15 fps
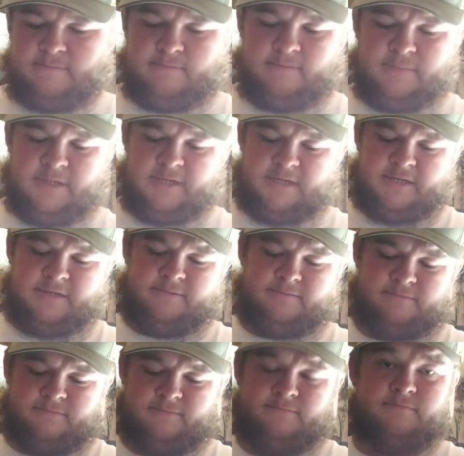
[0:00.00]
But,
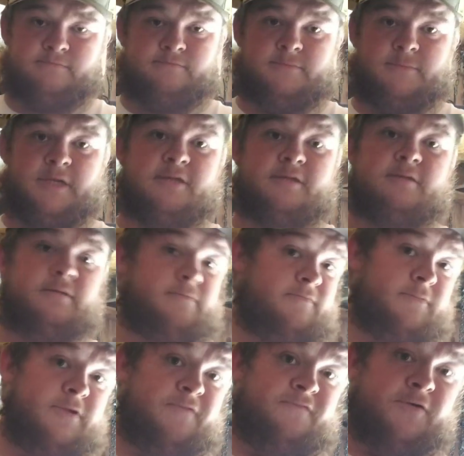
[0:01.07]
and
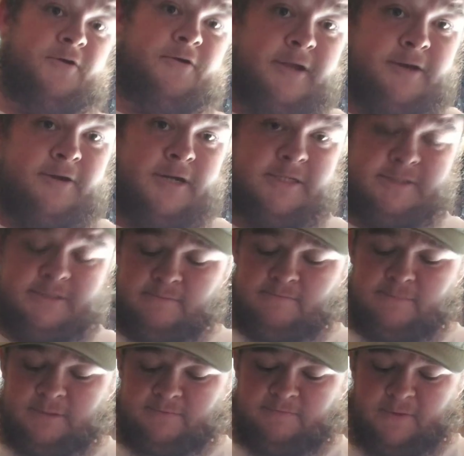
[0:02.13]
if you're interested in
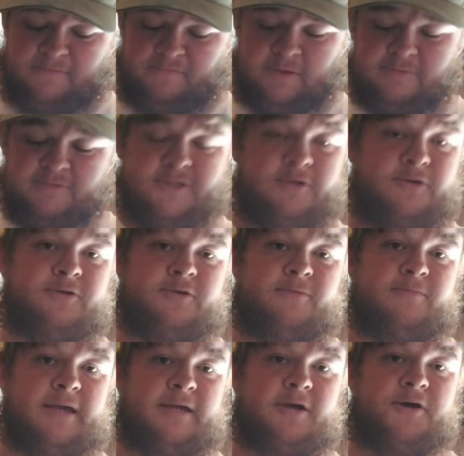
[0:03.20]
buffalo skull, you
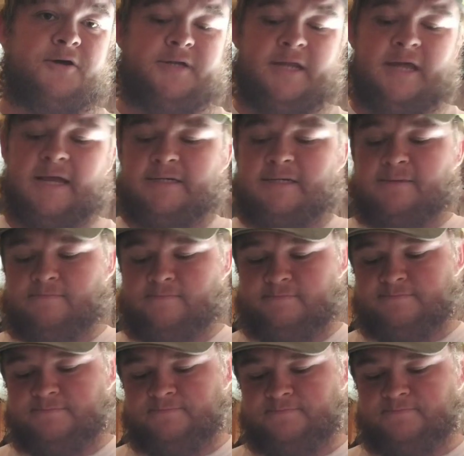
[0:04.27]
may contact him.
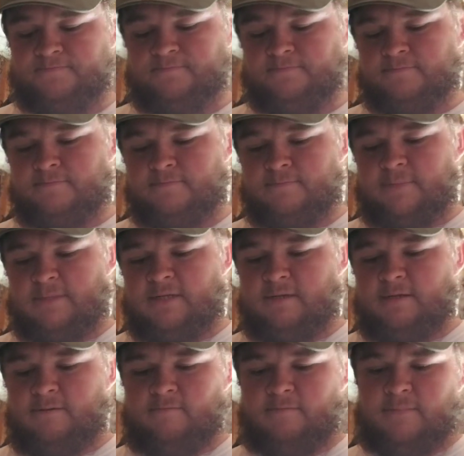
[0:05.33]

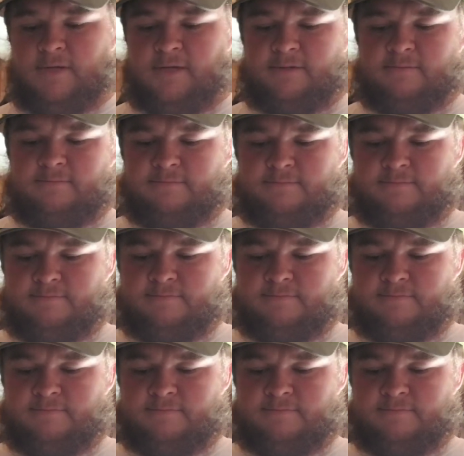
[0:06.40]
But